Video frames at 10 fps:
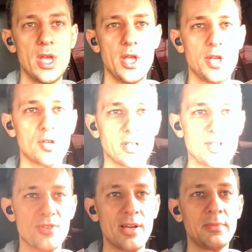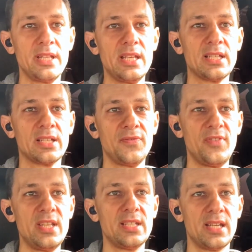You're extremely
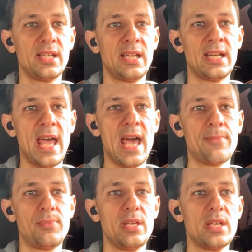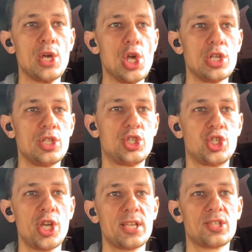inconvenient and unhappy
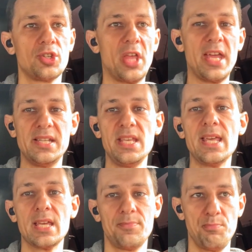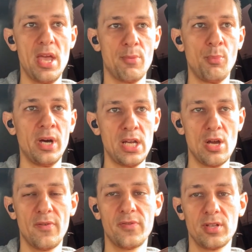just so that he can make money
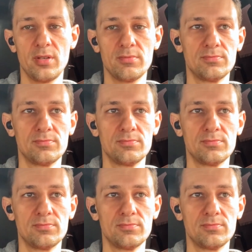off of you.